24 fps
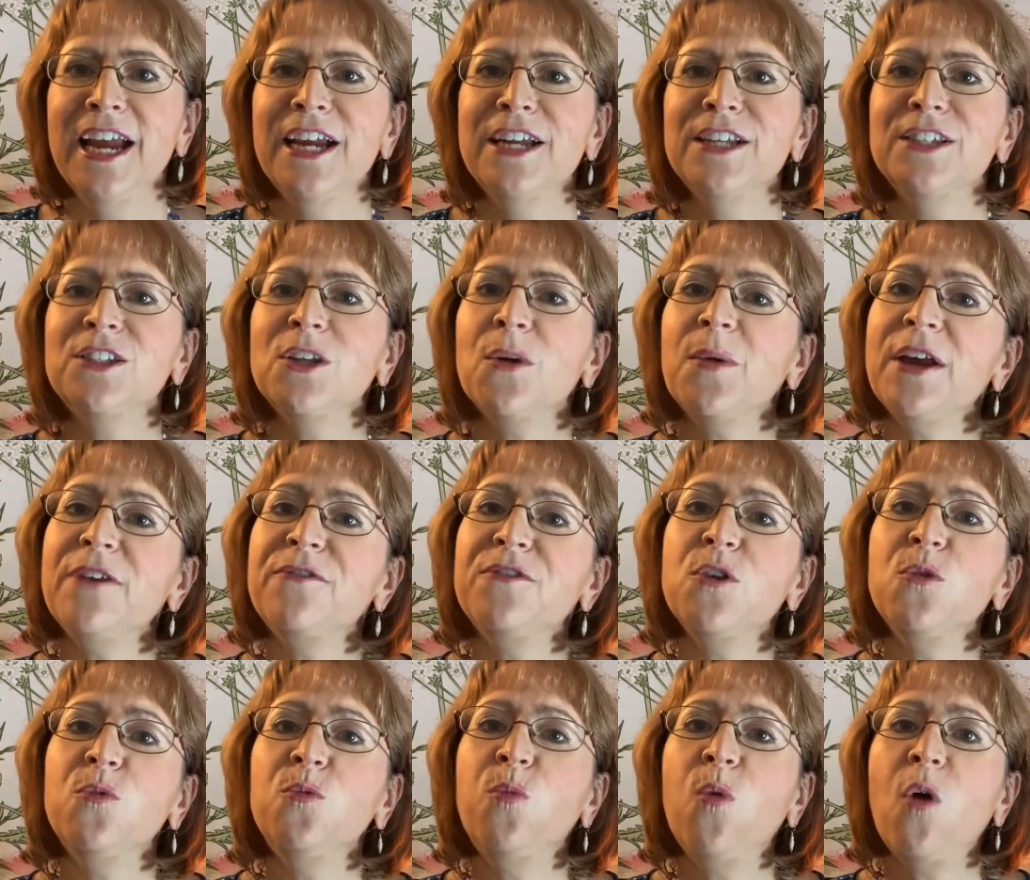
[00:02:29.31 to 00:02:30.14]
So if
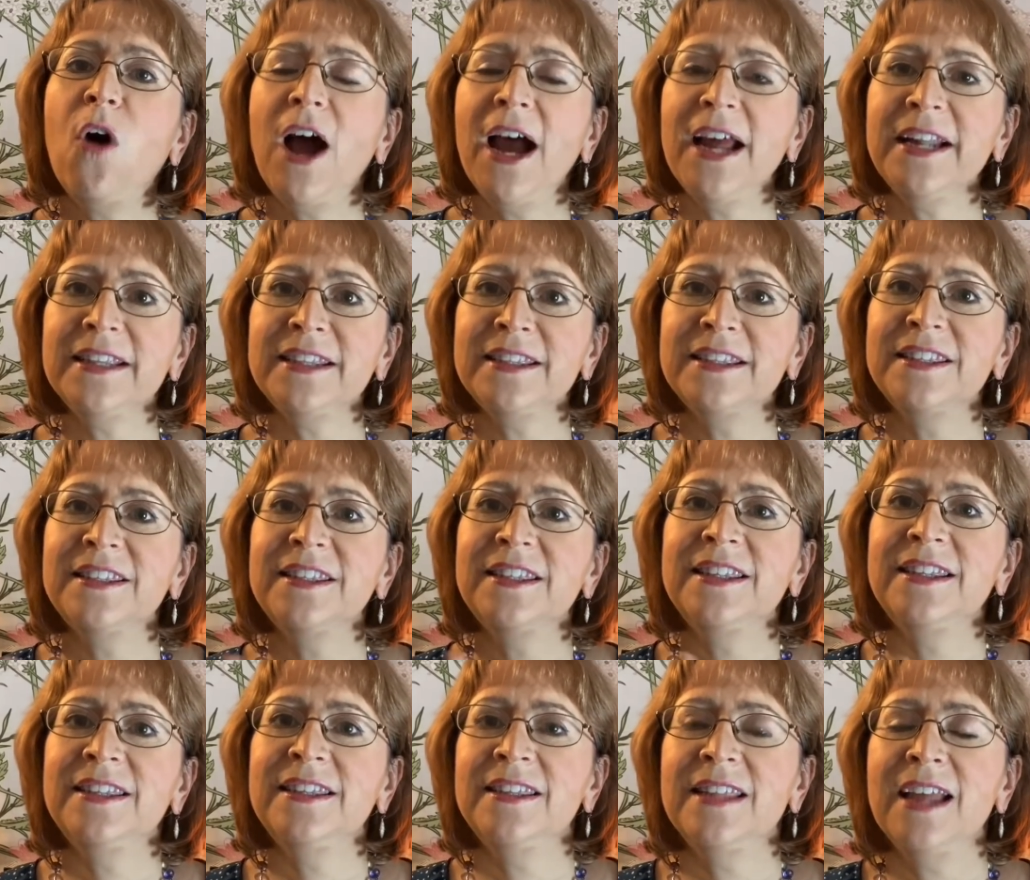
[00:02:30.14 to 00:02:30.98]
you want
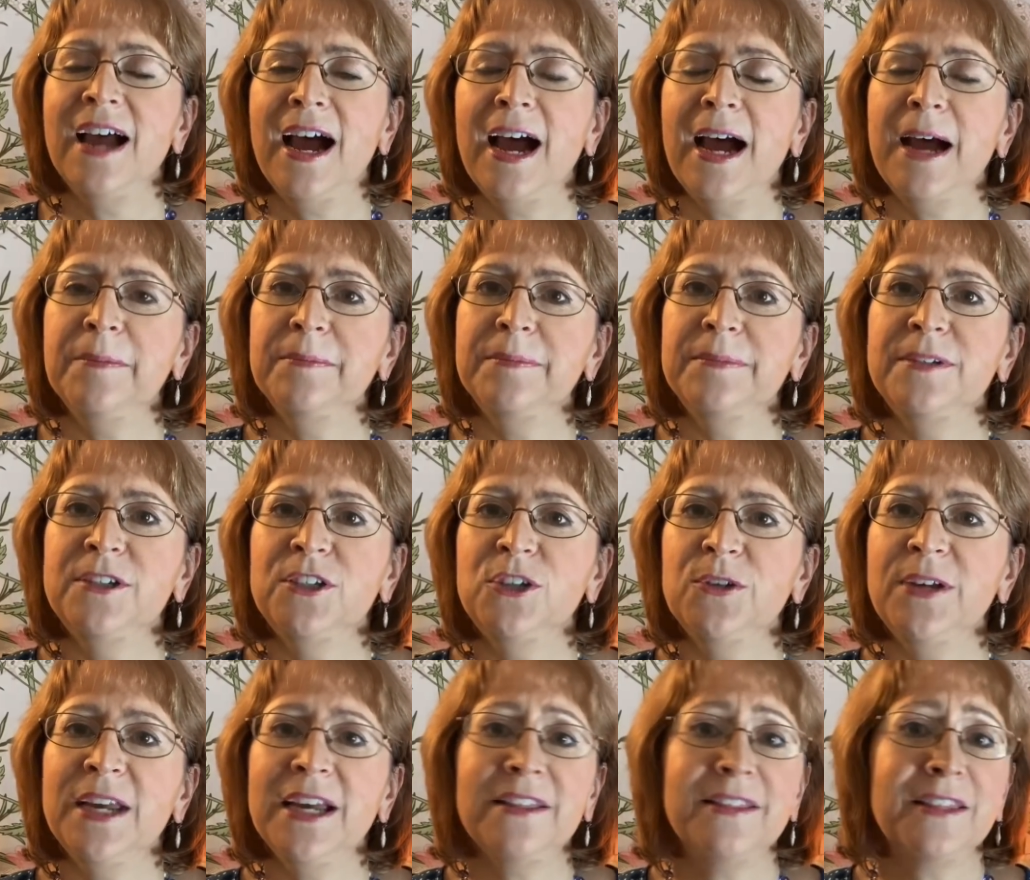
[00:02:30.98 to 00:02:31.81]

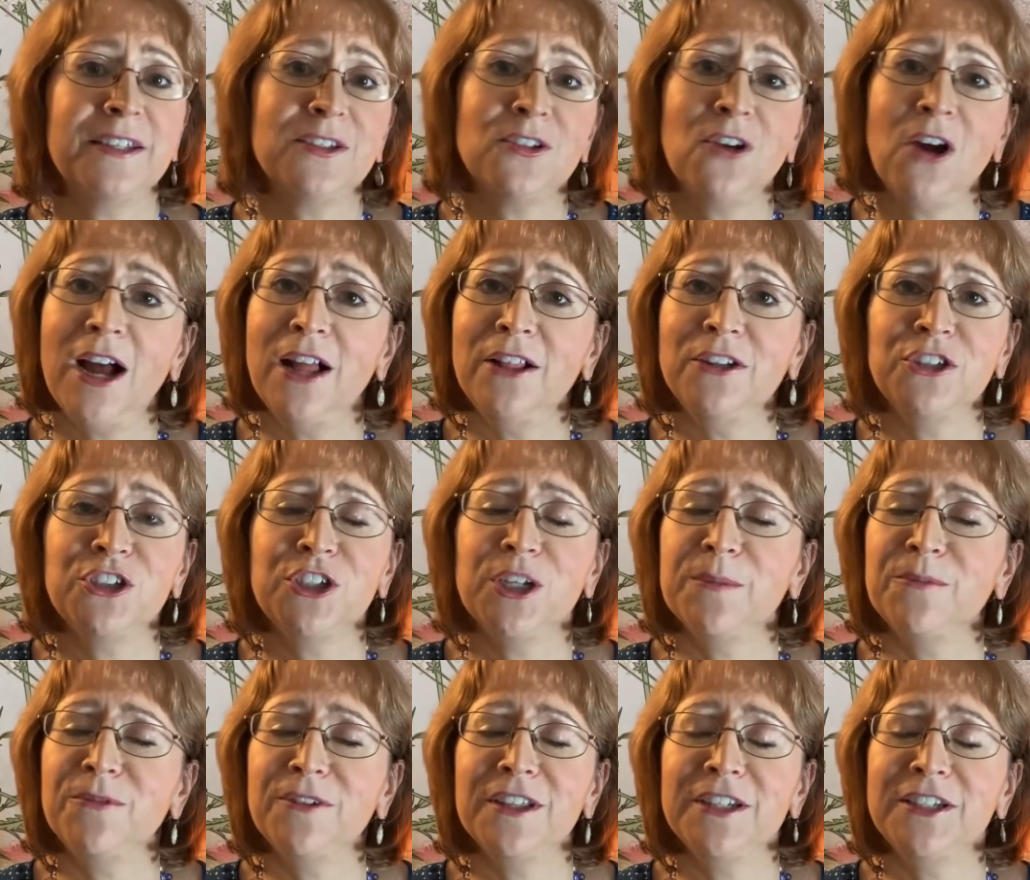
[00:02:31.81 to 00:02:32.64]
to get the
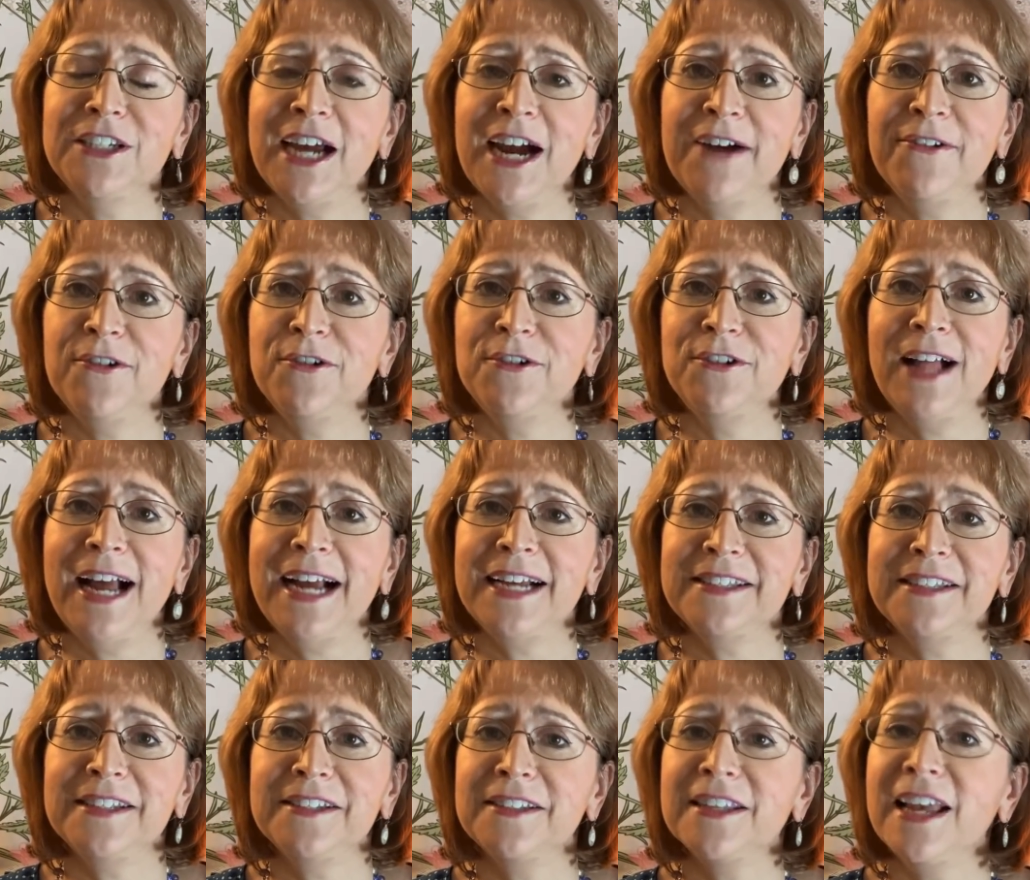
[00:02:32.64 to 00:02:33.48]
scholarship for the tarot
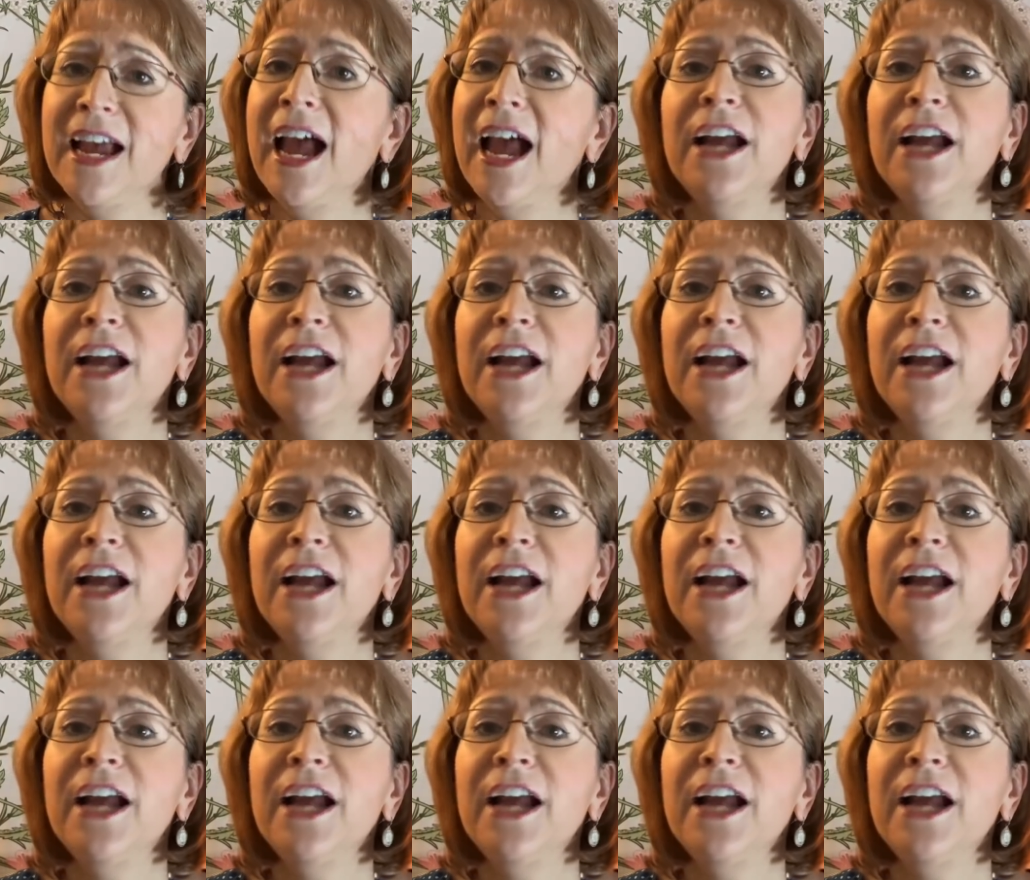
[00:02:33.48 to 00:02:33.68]
classes,